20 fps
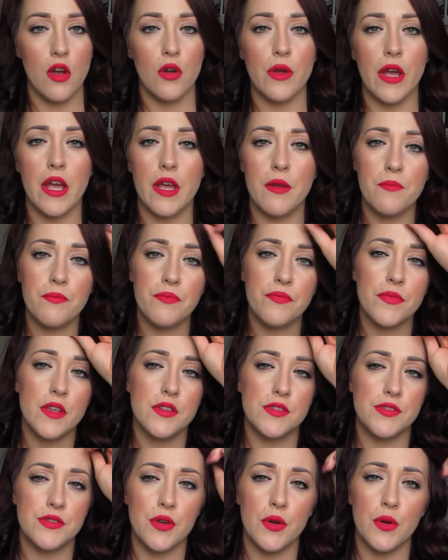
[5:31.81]
Okay,
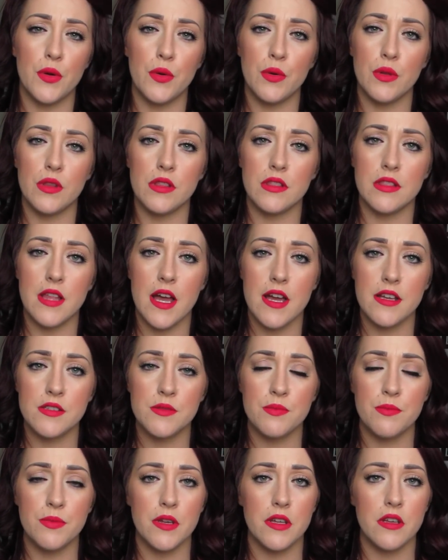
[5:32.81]
so
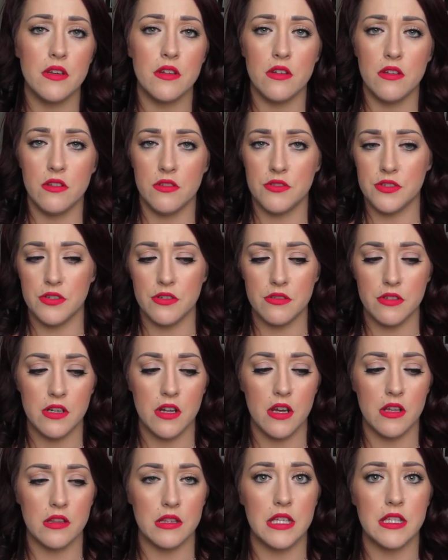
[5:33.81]
last but certainly
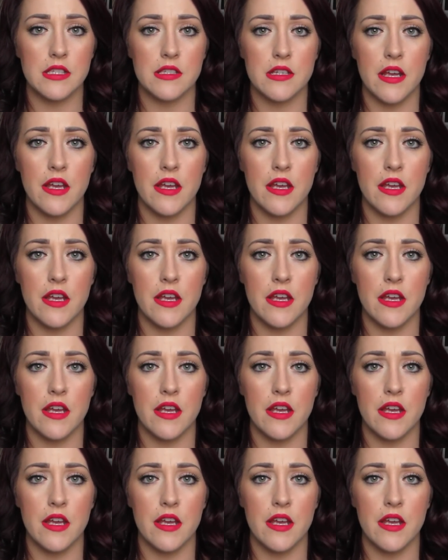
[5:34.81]
not least,